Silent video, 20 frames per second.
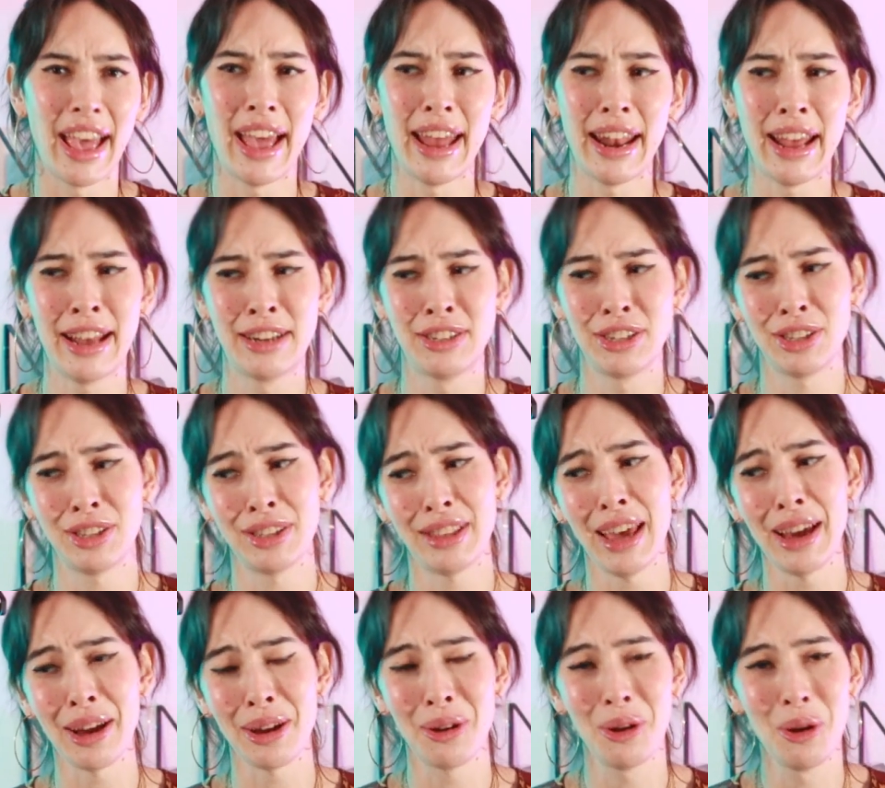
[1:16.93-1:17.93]
And I just
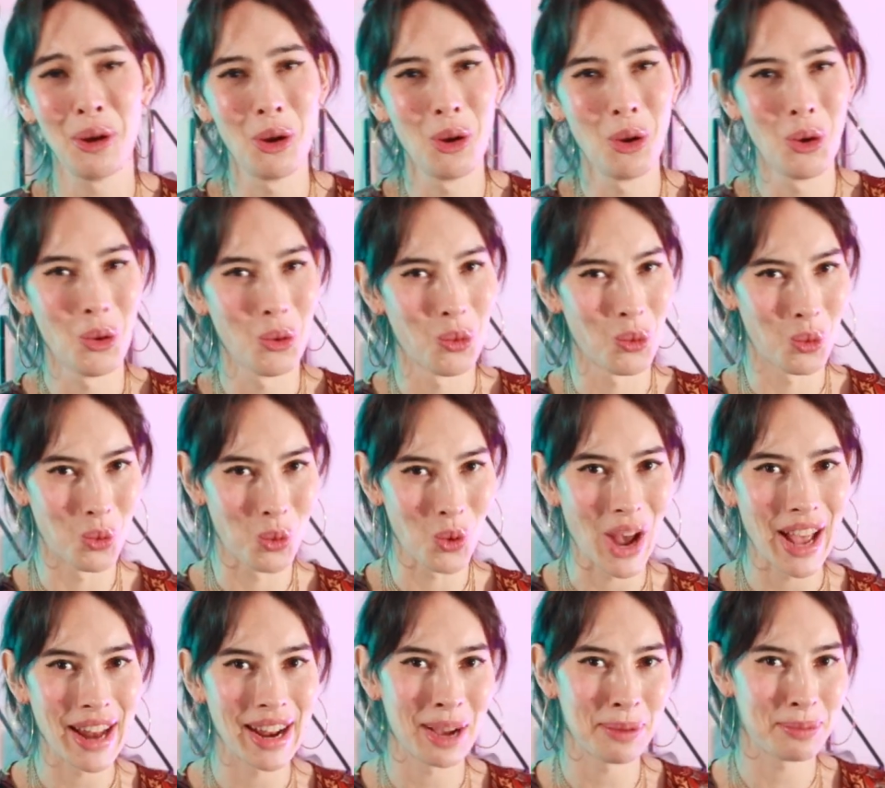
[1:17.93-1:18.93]
like
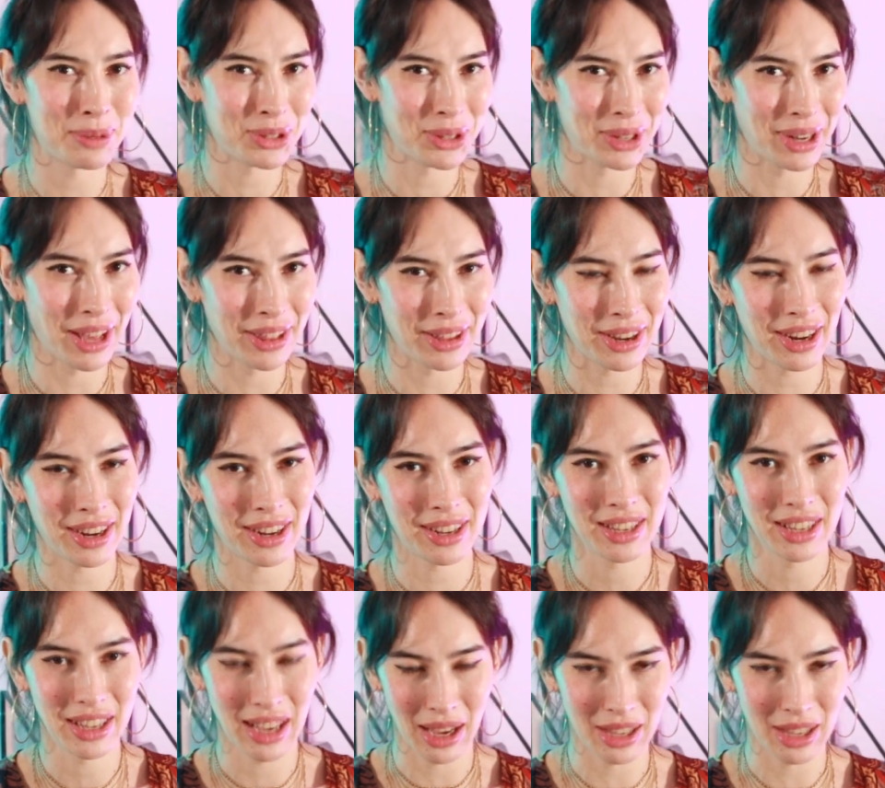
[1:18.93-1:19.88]
went up to another,